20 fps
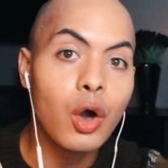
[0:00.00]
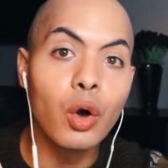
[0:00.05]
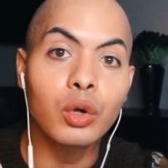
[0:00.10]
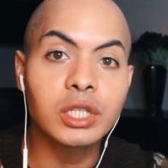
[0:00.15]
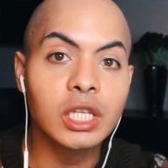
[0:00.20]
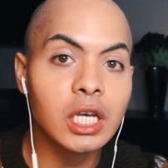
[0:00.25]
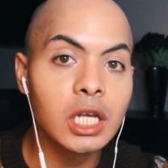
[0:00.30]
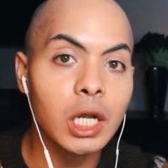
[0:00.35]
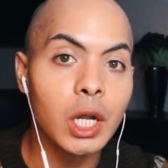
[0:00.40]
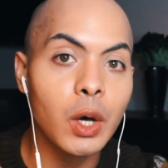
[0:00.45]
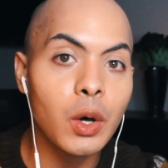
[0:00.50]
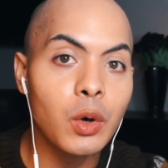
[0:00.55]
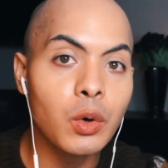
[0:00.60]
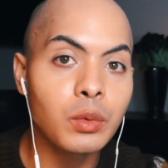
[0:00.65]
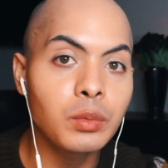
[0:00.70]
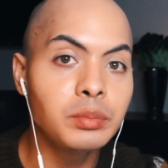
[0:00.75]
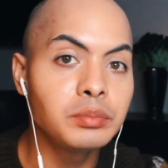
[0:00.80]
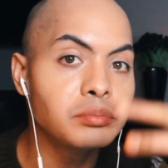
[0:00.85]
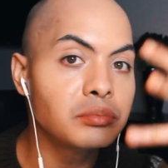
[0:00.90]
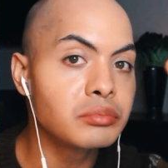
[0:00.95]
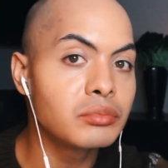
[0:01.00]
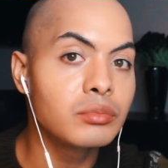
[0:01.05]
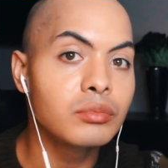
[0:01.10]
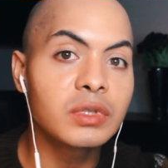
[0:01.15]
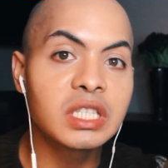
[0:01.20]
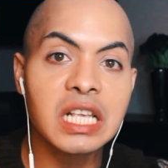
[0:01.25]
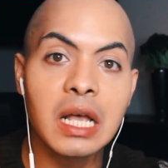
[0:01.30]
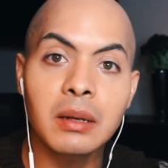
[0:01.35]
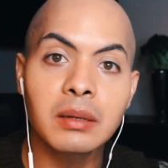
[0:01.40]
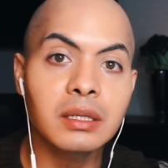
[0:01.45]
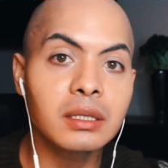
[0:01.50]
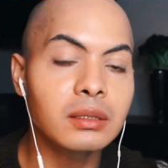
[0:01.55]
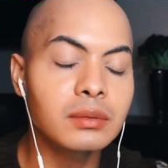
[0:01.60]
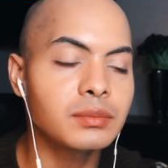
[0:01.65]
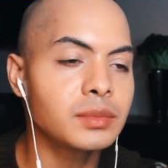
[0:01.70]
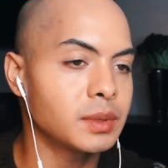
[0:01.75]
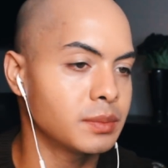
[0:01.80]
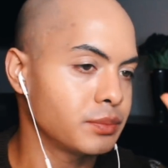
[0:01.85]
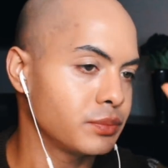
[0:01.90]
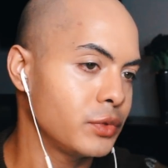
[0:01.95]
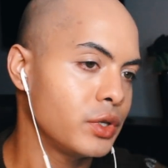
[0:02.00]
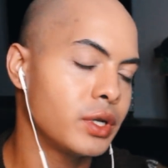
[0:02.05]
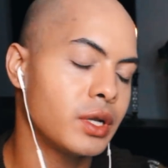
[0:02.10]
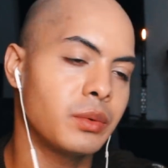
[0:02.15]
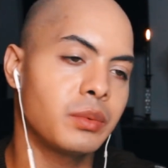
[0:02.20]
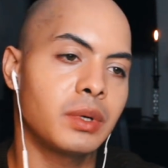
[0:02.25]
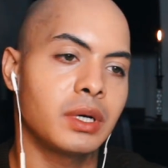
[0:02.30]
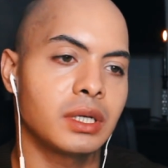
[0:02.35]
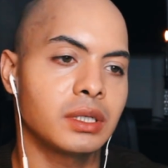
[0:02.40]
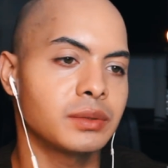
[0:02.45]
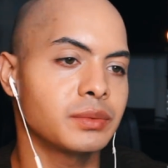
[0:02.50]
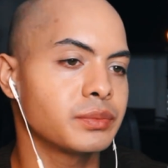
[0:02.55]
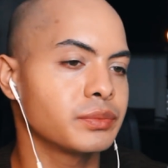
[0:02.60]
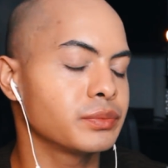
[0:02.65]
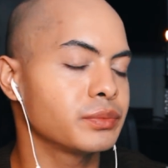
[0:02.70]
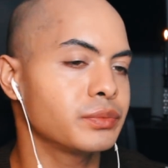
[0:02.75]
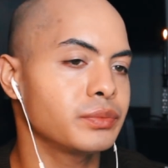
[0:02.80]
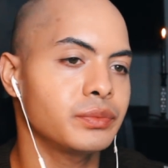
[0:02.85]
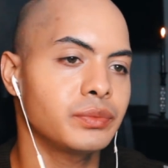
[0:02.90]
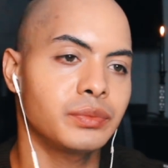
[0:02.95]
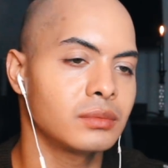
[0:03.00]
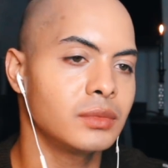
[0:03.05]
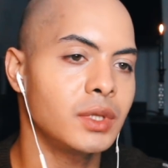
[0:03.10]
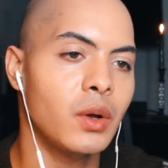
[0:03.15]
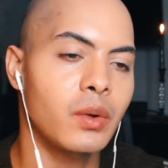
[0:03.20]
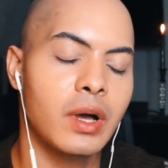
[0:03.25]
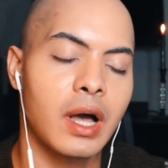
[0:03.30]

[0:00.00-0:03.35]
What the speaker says: Golden Globe? You know what? No